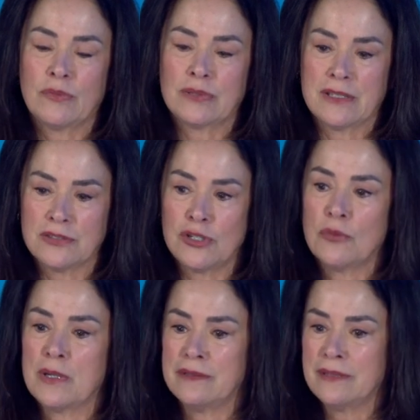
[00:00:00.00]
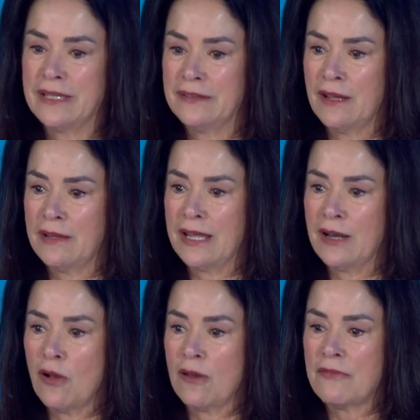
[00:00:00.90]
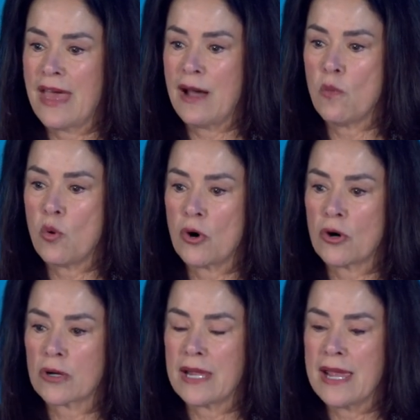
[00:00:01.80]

as human and all of that work.